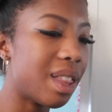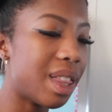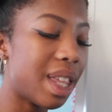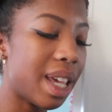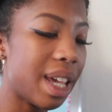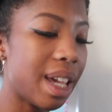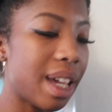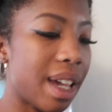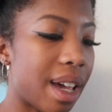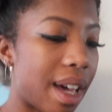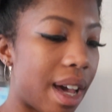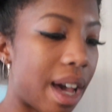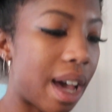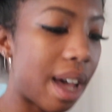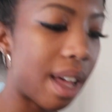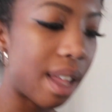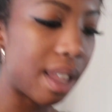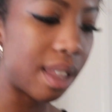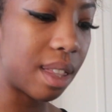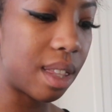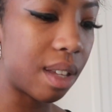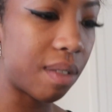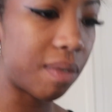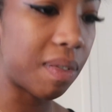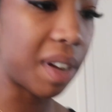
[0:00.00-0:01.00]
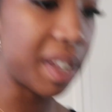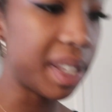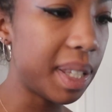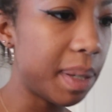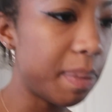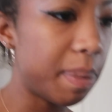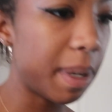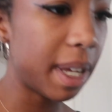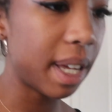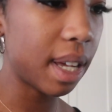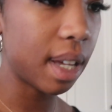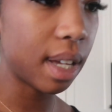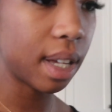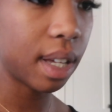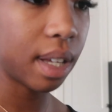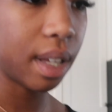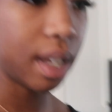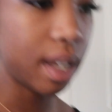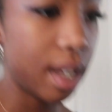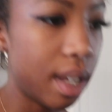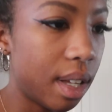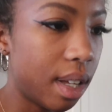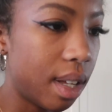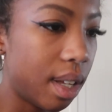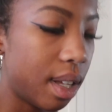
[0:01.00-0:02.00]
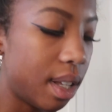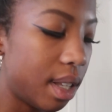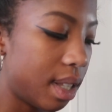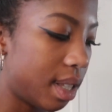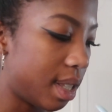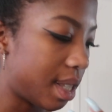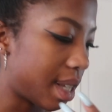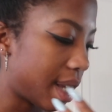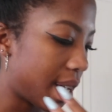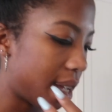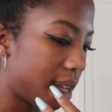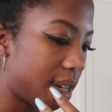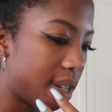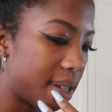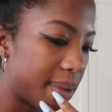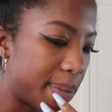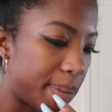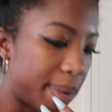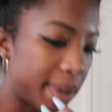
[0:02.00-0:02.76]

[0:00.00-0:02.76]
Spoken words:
the recipe said to